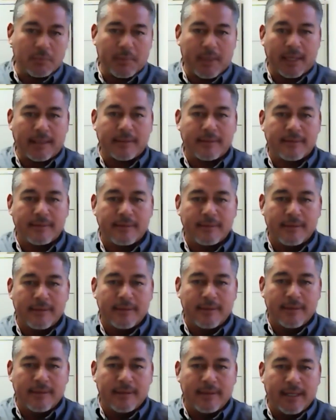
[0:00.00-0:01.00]
space,
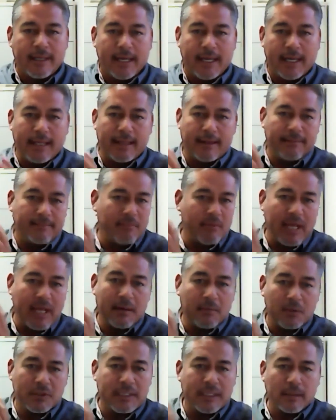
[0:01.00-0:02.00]
and they
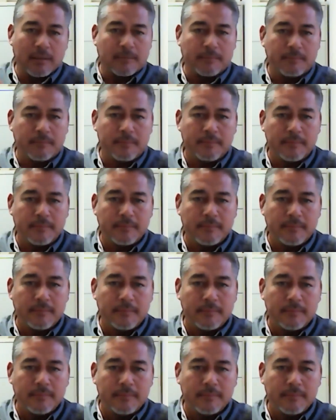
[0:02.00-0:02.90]
never seal them.